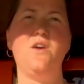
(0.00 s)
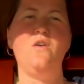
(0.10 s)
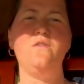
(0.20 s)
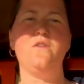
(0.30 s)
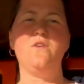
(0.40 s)

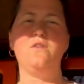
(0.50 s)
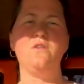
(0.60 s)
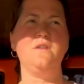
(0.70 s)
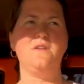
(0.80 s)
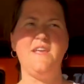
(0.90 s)

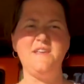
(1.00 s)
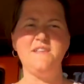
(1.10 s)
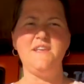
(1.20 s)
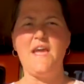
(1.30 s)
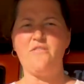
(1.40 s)
over
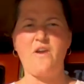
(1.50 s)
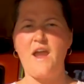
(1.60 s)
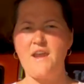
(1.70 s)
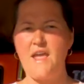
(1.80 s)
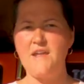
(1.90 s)
easy and
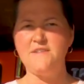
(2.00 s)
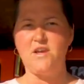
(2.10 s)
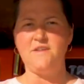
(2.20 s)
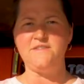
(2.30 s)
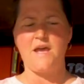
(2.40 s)
fried
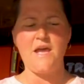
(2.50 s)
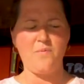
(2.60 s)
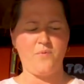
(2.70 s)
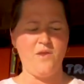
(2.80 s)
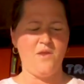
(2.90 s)
eggs on
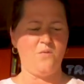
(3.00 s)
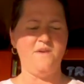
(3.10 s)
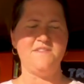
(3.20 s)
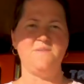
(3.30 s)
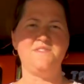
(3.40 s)
top
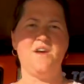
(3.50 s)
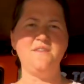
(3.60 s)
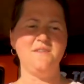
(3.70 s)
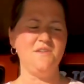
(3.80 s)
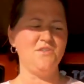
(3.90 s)
with some
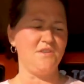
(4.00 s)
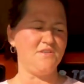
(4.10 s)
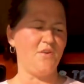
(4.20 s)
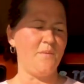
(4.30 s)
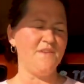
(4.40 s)
sausage.
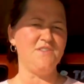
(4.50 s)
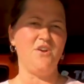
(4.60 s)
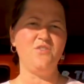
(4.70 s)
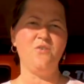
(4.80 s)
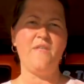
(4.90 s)
So I'm going to
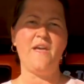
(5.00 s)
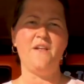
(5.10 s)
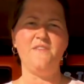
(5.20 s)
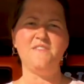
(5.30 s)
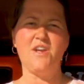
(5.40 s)
start doing
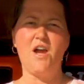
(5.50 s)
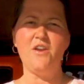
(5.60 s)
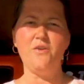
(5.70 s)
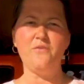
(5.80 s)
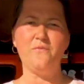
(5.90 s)
that on the
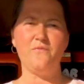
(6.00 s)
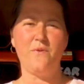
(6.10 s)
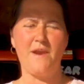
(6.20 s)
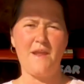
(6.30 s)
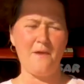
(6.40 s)
scuttle
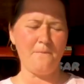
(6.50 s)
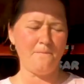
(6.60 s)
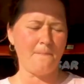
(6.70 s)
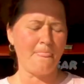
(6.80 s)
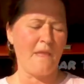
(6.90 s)
right now.
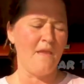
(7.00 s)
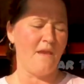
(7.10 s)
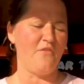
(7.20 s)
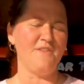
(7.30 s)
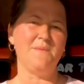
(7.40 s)

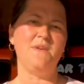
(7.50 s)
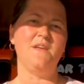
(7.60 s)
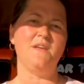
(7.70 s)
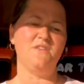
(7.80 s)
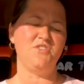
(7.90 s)
First I'm going
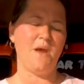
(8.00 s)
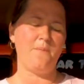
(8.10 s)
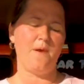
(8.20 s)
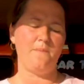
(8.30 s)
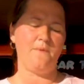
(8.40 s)
to
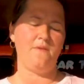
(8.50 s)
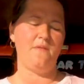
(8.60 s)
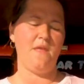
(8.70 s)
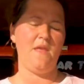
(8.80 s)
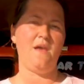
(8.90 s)
chop up
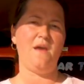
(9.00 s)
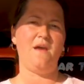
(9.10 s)
the